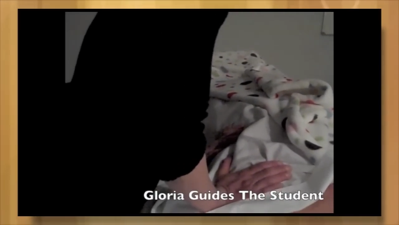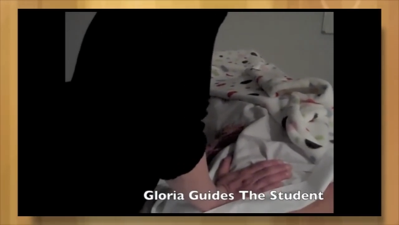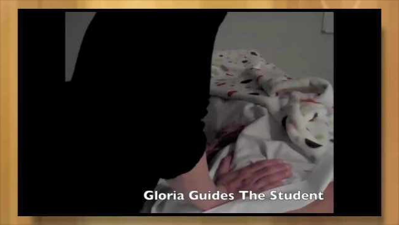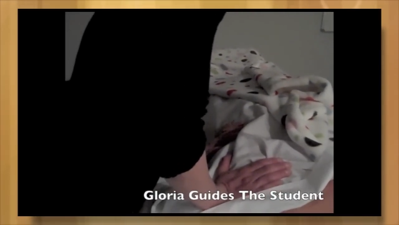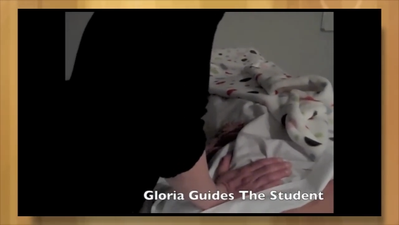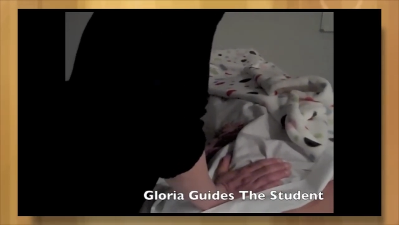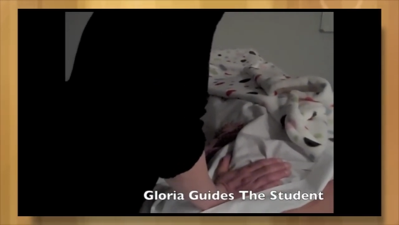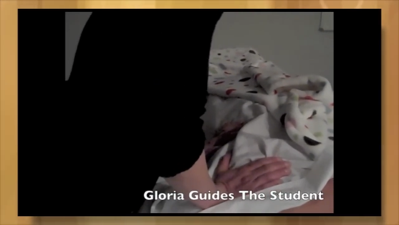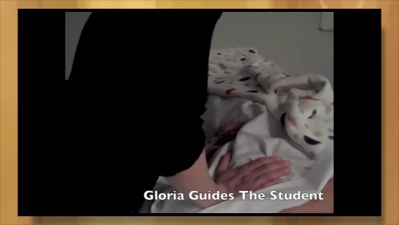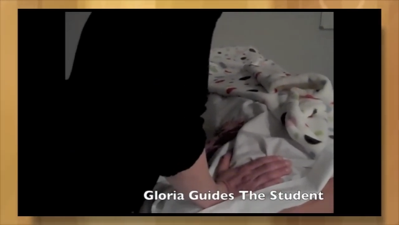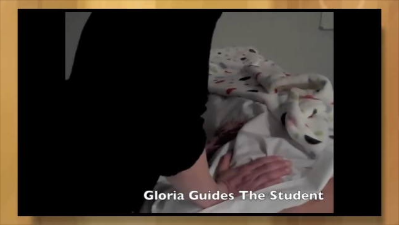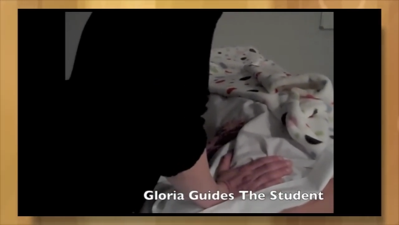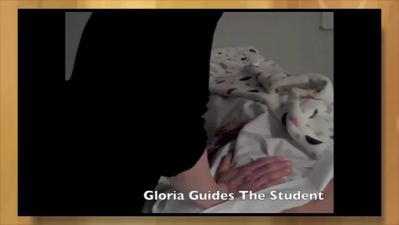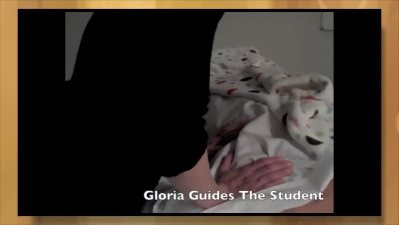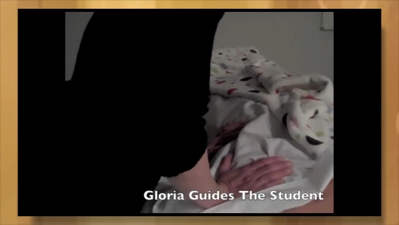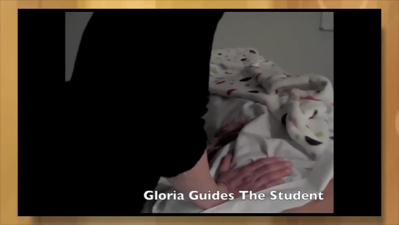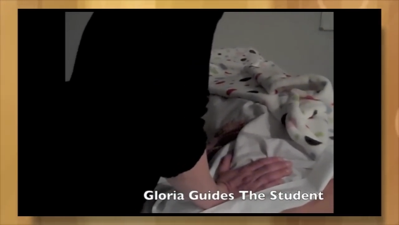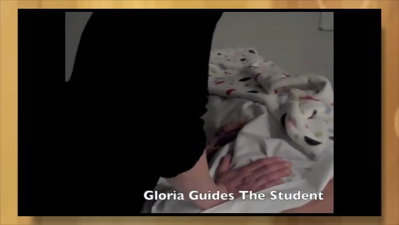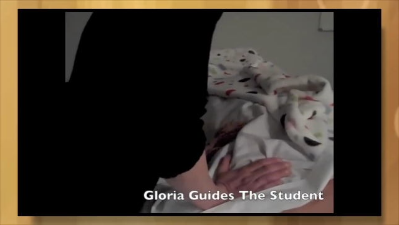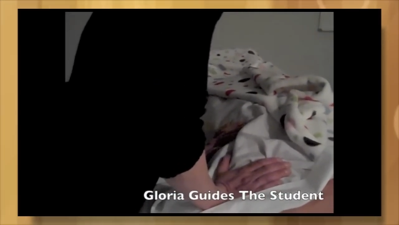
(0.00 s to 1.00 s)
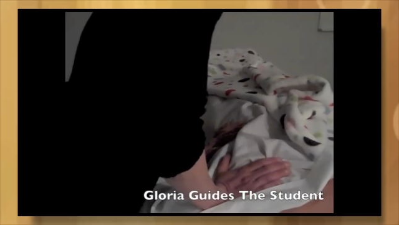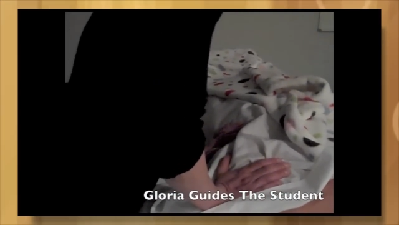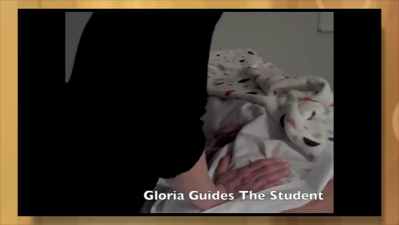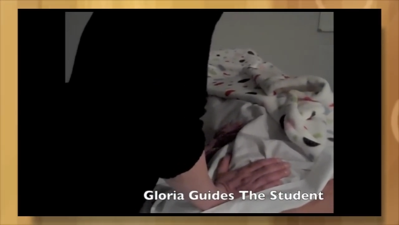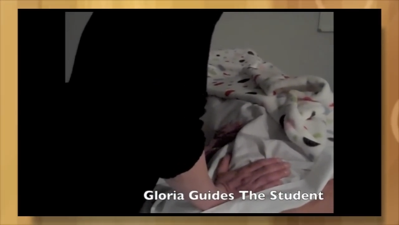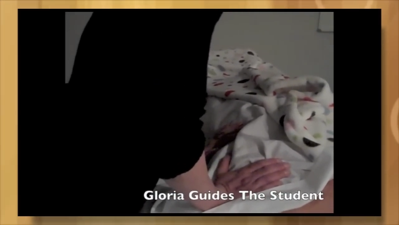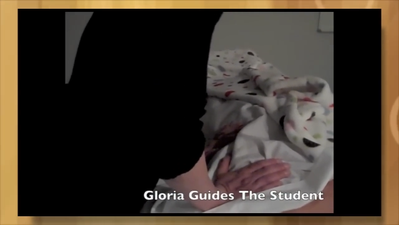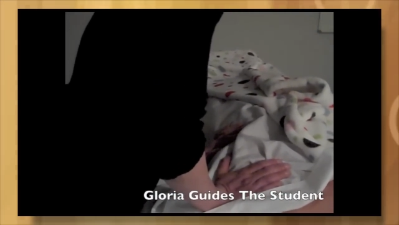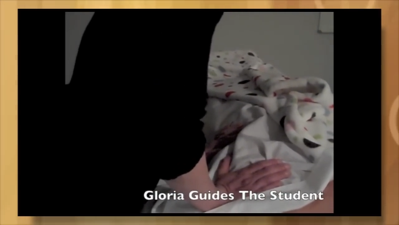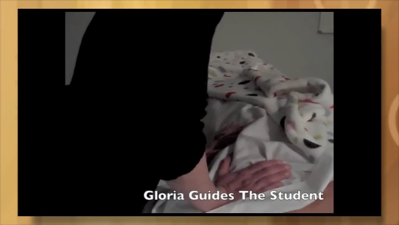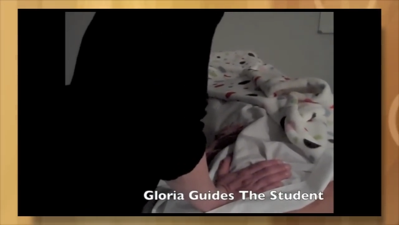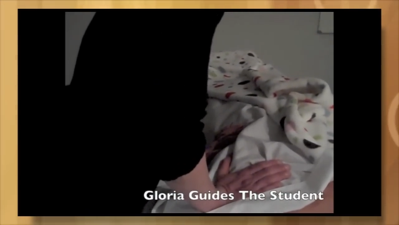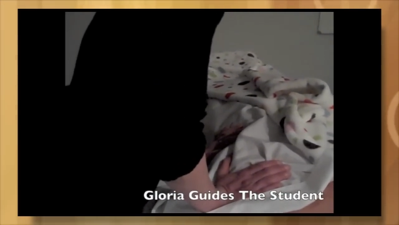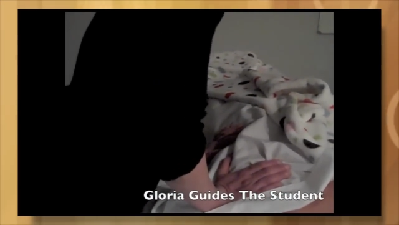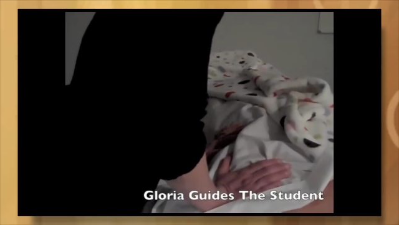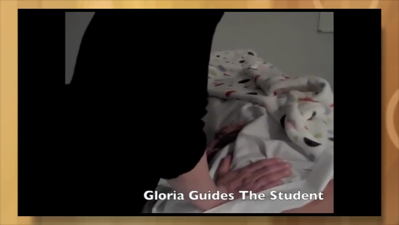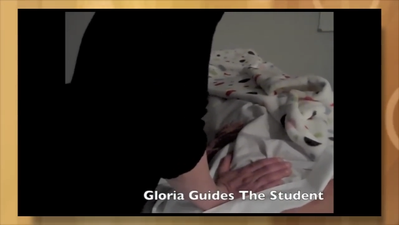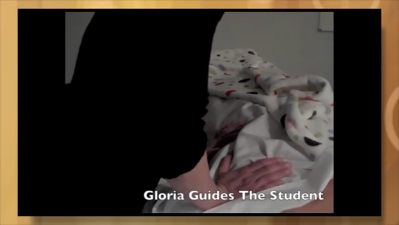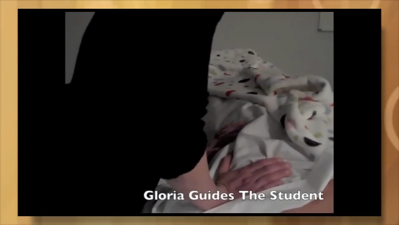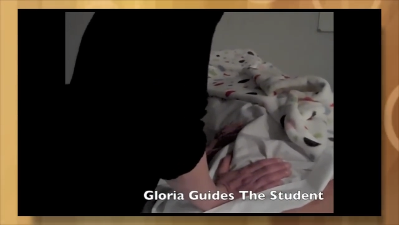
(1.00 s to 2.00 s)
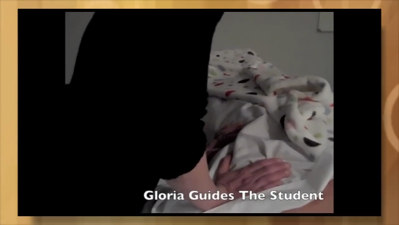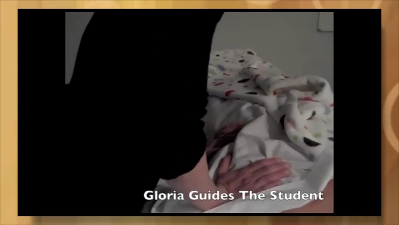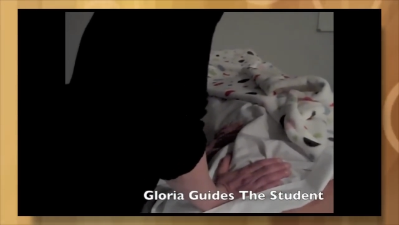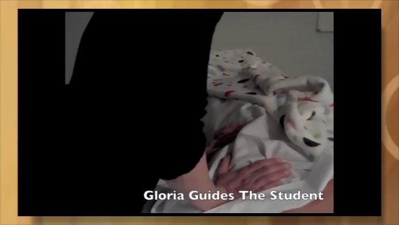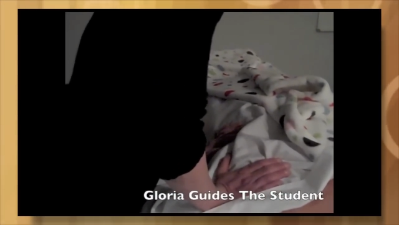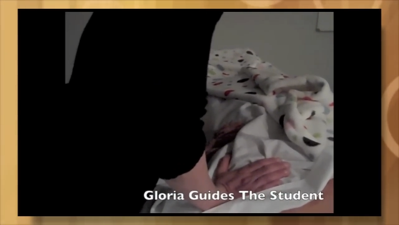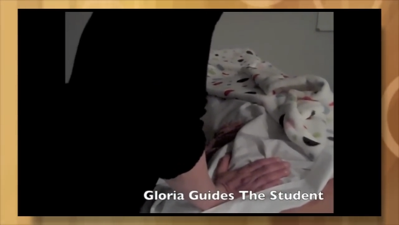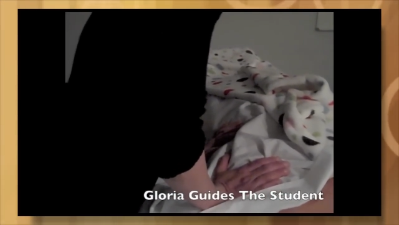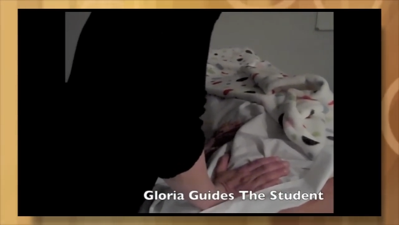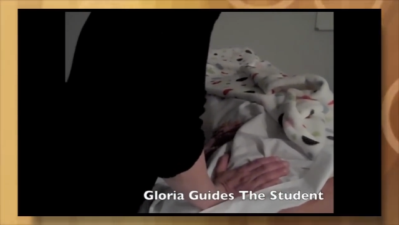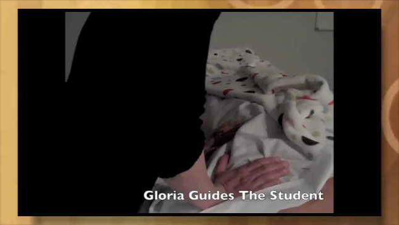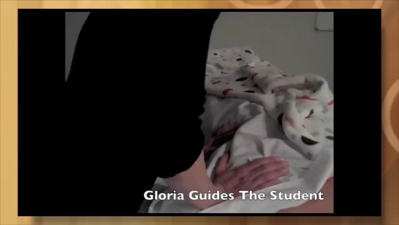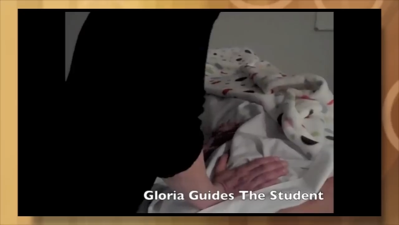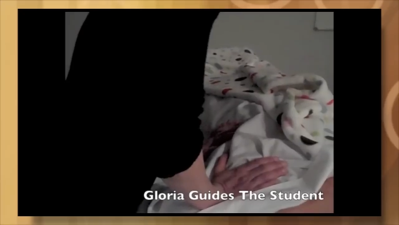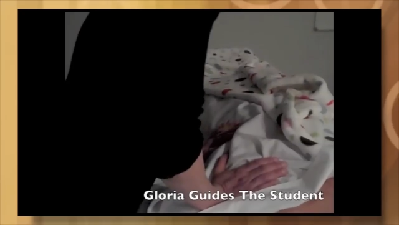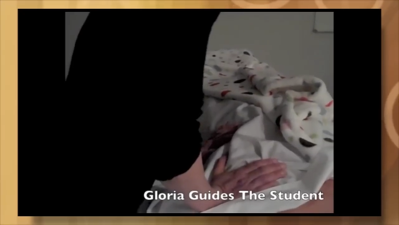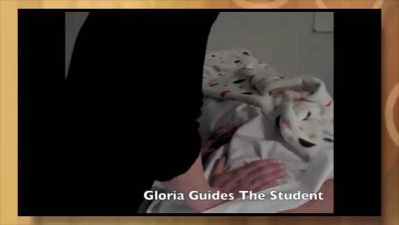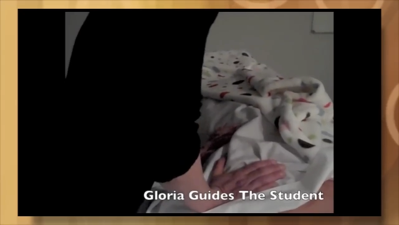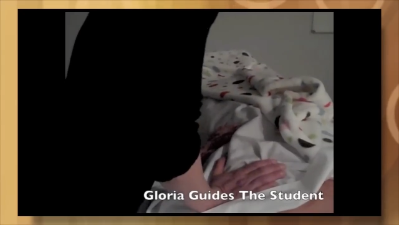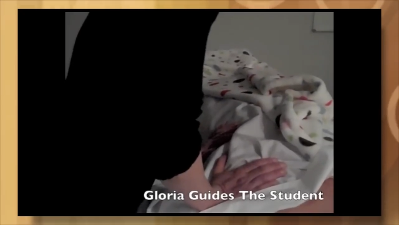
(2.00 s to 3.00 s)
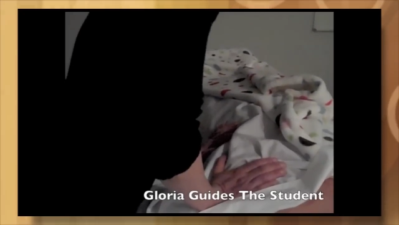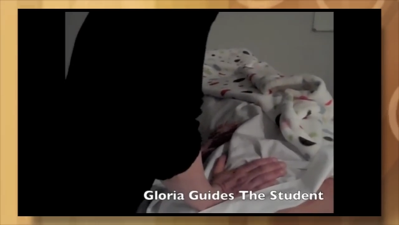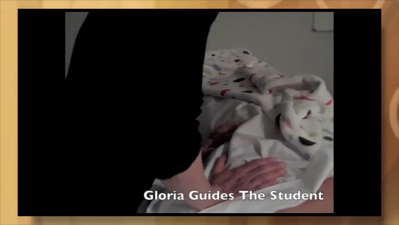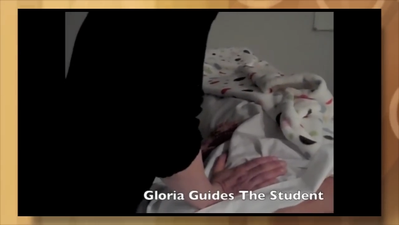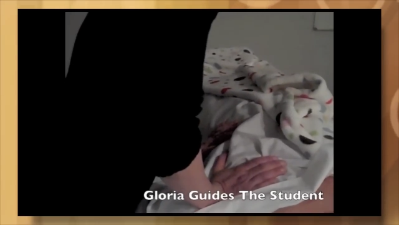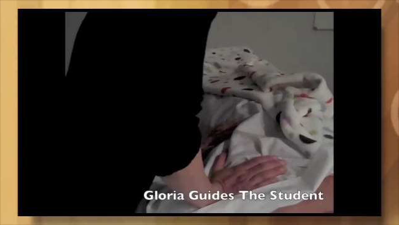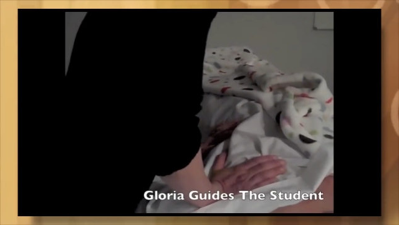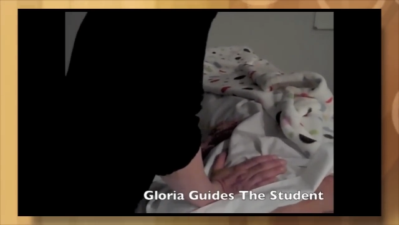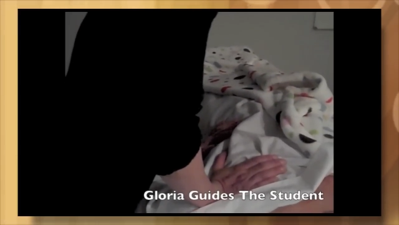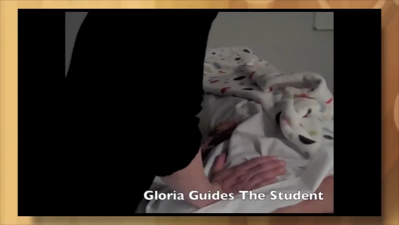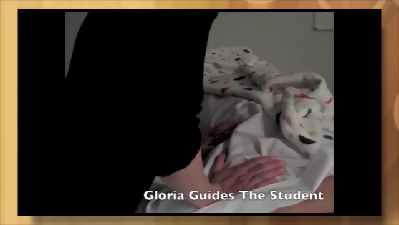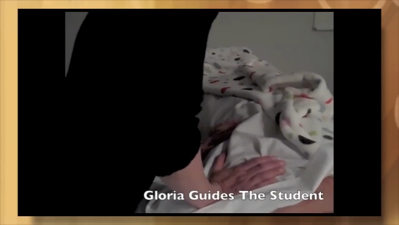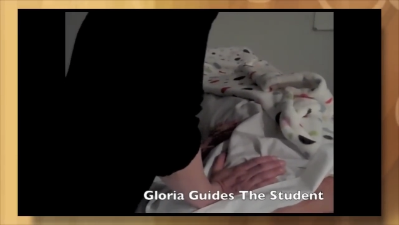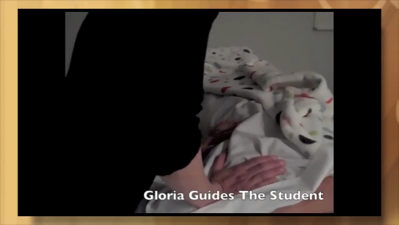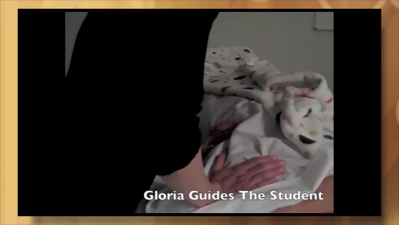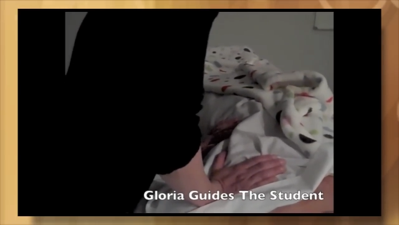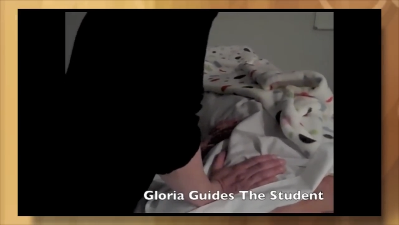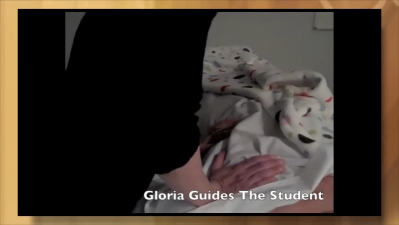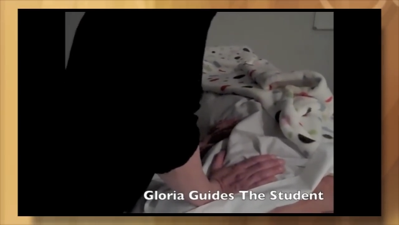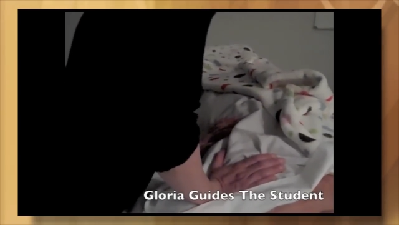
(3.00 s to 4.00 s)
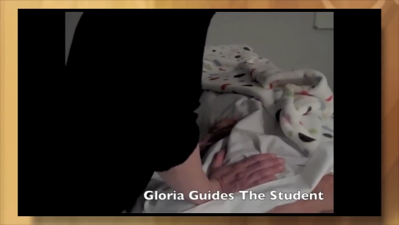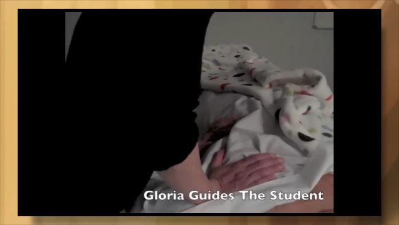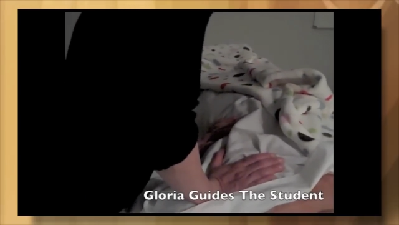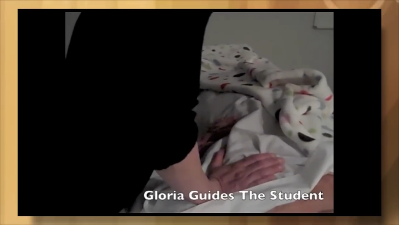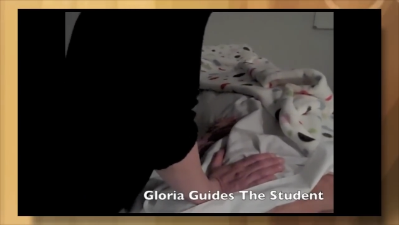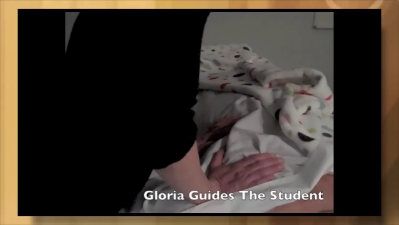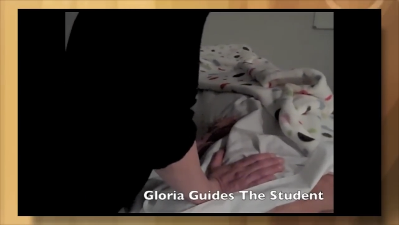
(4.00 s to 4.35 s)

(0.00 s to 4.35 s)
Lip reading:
(no speaker visible)